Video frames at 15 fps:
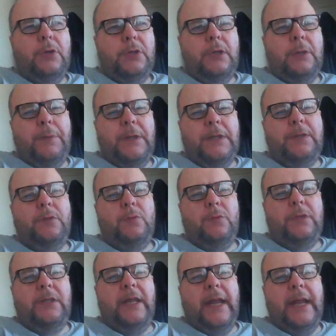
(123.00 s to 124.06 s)
of the
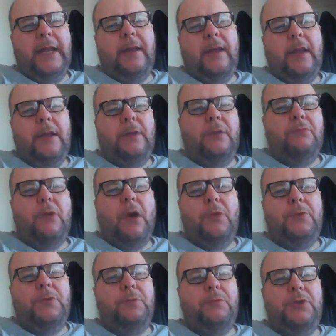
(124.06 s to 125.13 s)
Pistols gig, the
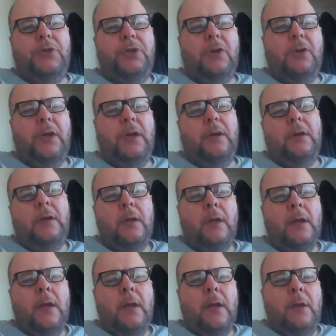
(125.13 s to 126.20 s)
roads were chocker
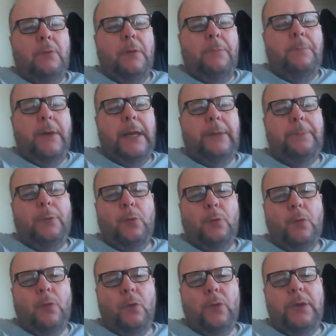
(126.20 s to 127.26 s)
with people
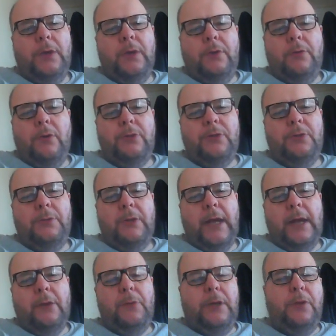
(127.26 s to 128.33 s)
walking across them, and
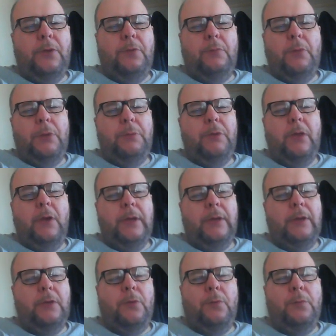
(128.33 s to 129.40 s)
that we couldn't
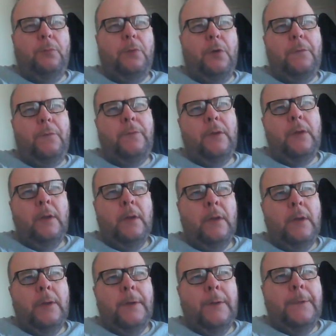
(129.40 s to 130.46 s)
move.
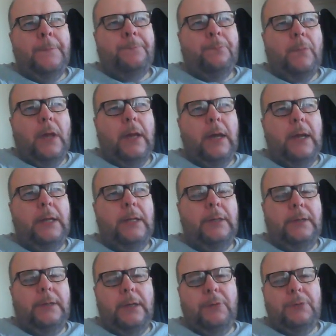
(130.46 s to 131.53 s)

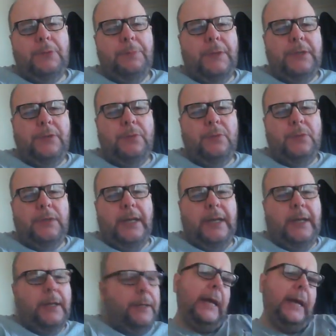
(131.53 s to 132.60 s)
And it was a Pistols
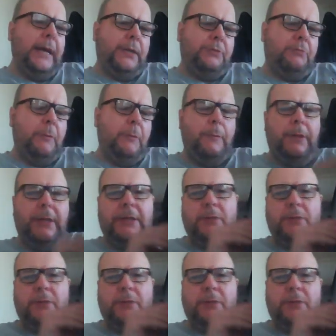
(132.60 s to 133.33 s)
gig. Remember this